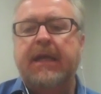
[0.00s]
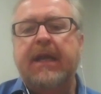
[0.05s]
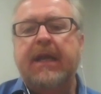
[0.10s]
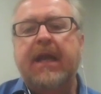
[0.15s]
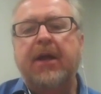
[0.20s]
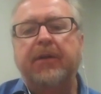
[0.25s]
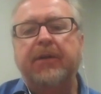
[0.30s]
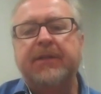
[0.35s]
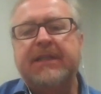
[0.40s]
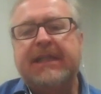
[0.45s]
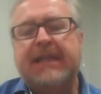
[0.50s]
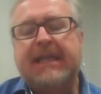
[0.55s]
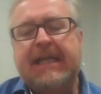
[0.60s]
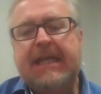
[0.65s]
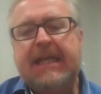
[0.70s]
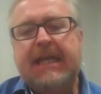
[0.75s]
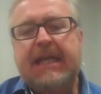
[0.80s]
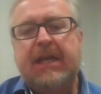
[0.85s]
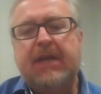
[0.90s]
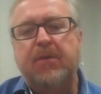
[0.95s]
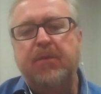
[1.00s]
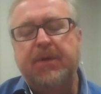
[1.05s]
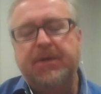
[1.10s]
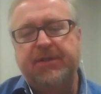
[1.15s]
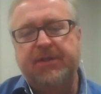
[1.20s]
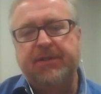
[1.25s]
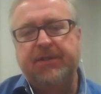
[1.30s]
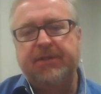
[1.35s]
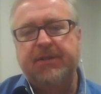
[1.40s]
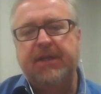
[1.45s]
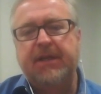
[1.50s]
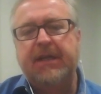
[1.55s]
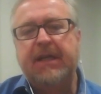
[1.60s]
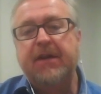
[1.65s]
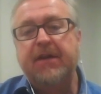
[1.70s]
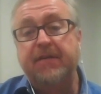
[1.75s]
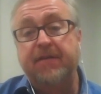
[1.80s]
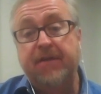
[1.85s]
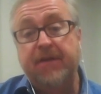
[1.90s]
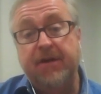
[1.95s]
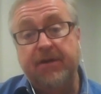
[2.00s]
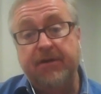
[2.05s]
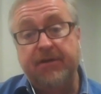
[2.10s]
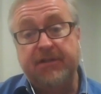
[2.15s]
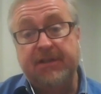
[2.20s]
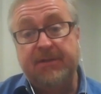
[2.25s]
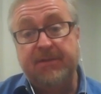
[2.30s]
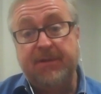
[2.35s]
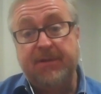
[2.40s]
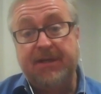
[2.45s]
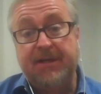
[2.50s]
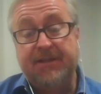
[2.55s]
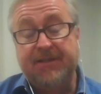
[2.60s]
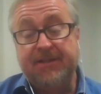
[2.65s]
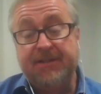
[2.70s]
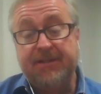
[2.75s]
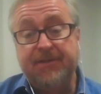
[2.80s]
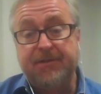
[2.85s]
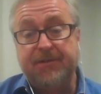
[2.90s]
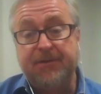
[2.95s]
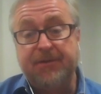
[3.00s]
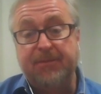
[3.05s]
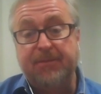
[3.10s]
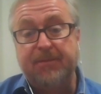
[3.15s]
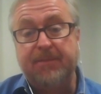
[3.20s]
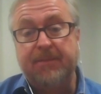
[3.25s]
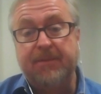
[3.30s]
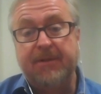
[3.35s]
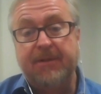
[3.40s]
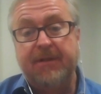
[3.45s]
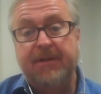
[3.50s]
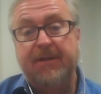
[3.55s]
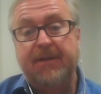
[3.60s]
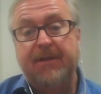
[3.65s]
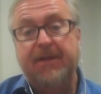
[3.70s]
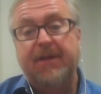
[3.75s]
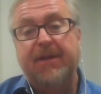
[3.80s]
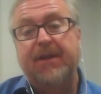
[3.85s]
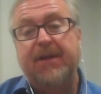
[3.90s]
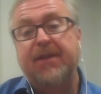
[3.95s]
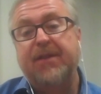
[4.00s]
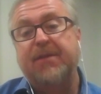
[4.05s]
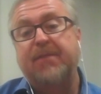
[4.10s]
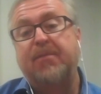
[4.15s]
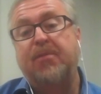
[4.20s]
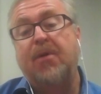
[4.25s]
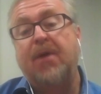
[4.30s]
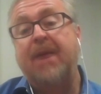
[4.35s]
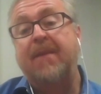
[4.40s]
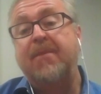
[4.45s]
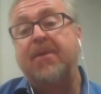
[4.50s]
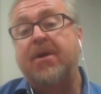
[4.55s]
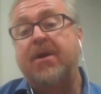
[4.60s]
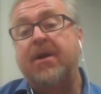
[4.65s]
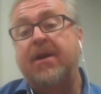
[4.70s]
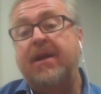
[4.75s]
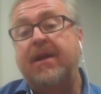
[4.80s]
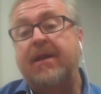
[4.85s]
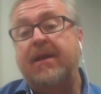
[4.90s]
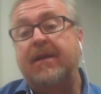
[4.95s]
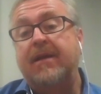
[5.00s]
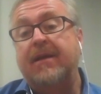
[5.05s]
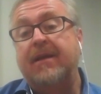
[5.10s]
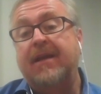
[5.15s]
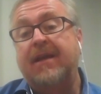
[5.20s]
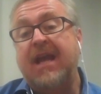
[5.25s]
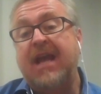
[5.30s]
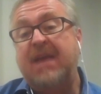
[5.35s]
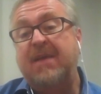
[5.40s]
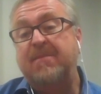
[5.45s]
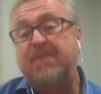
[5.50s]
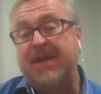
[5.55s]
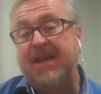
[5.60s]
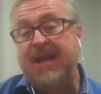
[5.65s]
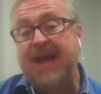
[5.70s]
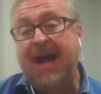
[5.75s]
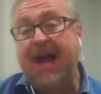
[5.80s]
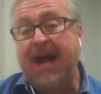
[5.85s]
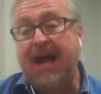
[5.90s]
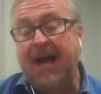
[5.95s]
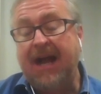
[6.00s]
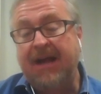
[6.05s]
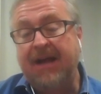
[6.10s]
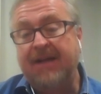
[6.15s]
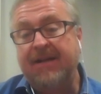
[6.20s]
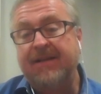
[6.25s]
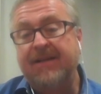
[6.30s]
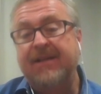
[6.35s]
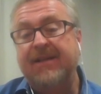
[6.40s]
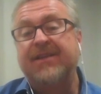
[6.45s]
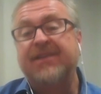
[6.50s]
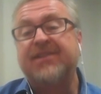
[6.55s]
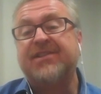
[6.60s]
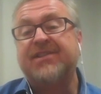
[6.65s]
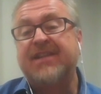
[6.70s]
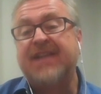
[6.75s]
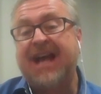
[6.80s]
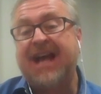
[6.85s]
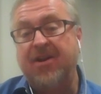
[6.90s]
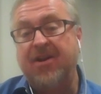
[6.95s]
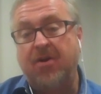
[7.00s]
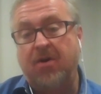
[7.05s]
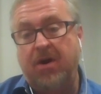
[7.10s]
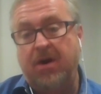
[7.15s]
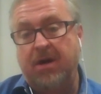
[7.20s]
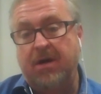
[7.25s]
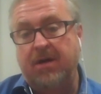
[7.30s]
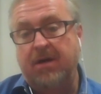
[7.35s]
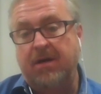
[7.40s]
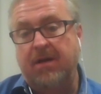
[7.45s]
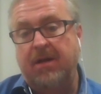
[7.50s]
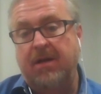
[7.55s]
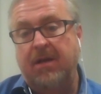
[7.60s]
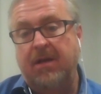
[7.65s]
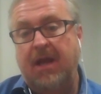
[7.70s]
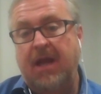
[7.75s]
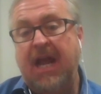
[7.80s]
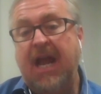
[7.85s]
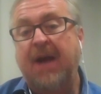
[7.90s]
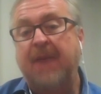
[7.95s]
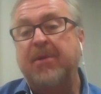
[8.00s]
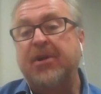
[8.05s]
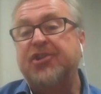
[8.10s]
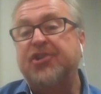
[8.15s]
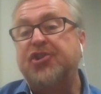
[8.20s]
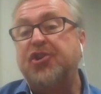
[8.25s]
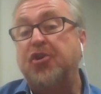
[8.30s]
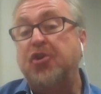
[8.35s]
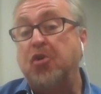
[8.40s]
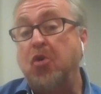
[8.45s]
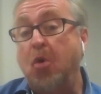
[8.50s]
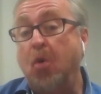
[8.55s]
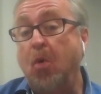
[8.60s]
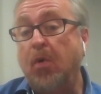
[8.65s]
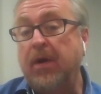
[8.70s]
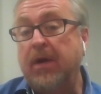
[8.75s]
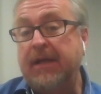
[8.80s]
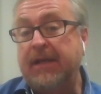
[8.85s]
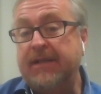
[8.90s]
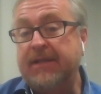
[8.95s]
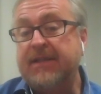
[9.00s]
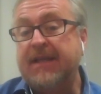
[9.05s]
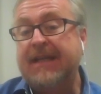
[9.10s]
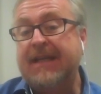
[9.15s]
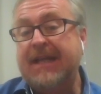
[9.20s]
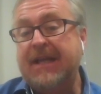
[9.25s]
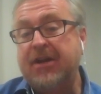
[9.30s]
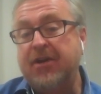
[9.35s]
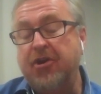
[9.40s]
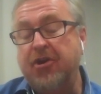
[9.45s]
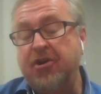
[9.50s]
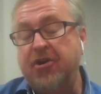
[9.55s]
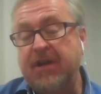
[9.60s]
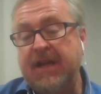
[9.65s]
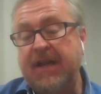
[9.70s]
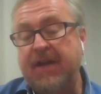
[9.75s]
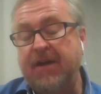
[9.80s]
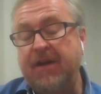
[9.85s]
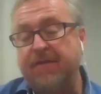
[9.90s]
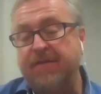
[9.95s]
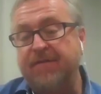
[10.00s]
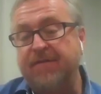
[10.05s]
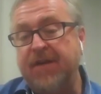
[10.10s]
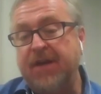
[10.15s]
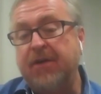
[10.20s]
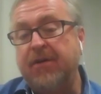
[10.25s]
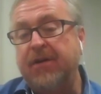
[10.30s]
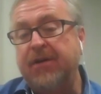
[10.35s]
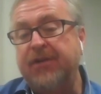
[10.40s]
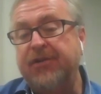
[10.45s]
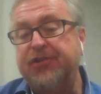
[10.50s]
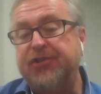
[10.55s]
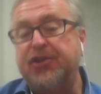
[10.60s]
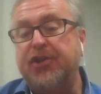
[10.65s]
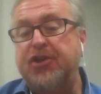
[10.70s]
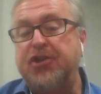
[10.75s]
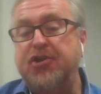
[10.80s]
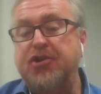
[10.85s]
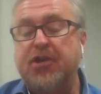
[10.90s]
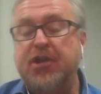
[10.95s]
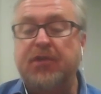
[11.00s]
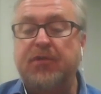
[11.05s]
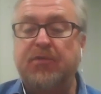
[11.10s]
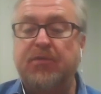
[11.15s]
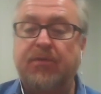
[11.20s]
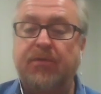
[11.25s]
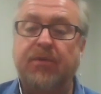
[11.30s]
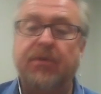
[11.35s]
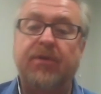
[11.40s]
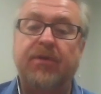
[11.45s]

LTE, which is an interference limited system, the primary KPI is SINR. How much noise and interference you can